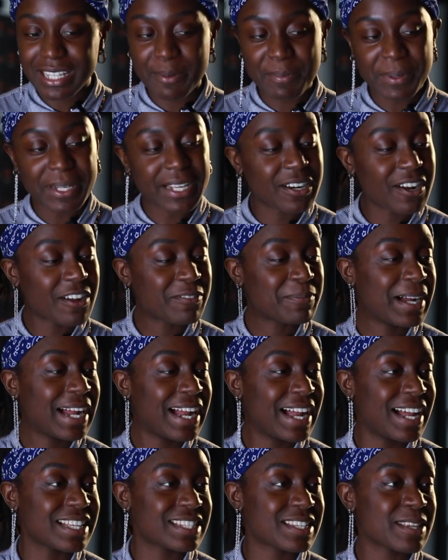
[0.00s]
Let me get off my
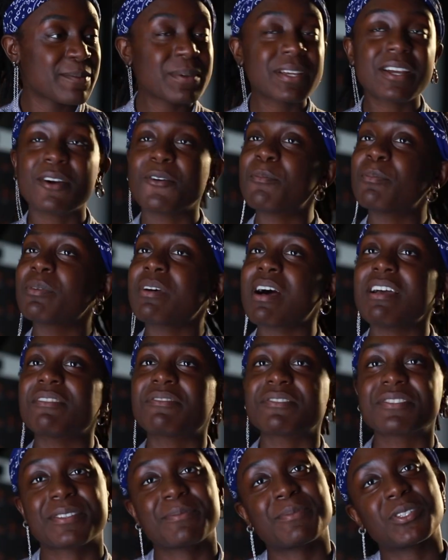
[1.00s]
ass and let me apply
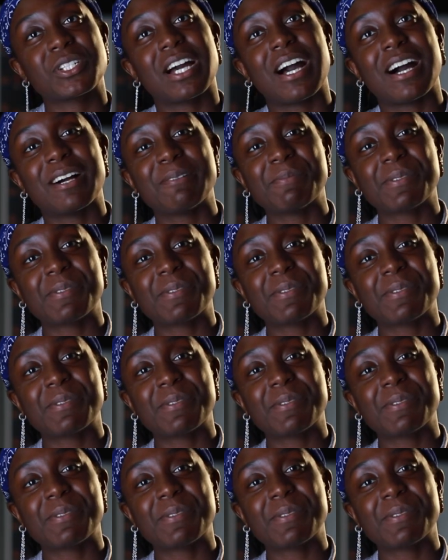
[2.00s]
for something.